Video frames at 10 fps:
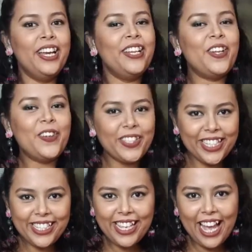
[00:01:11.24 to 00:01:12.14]
Now
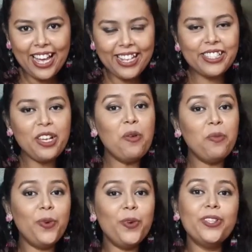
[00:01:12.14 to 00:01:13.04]
this has
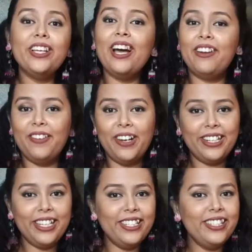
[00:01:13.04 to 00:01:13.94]
both
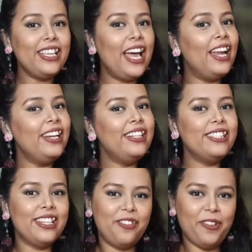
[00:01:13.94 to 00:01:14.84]
advantages and
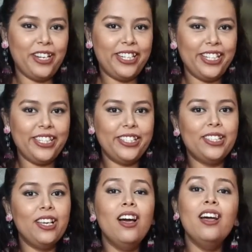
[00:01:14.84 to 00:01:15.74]
disadvantages.
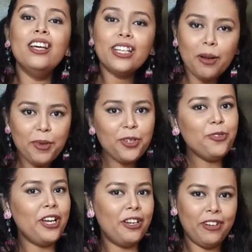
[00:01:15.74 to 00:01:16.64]
Coming
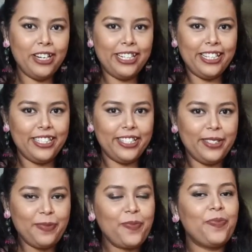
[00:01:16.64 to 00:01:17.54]
to advantages.
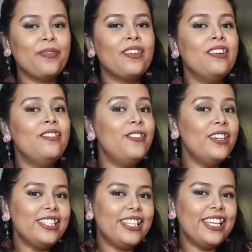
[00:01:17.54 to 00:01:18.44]

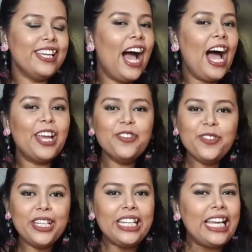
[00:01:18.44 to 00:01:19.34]
Firstly, I don't
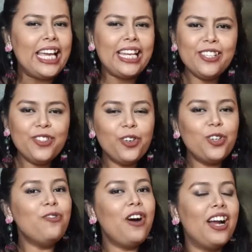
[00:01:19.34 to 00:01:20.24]
need any sort
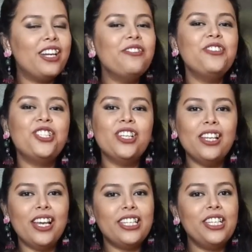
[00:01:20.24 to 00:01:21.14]
of artificial
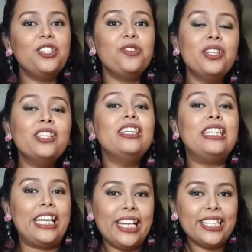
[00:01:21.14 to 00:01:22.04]
lighting during the
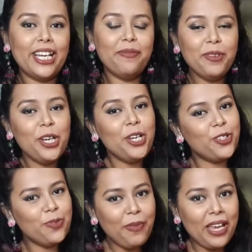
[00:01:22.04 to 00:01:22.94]
daytime
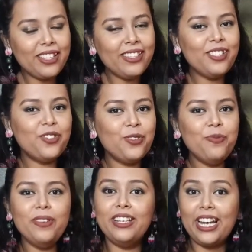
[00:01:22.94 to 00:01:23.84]
to make this
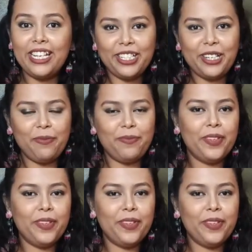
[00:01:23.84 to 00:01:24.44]
room lighten up.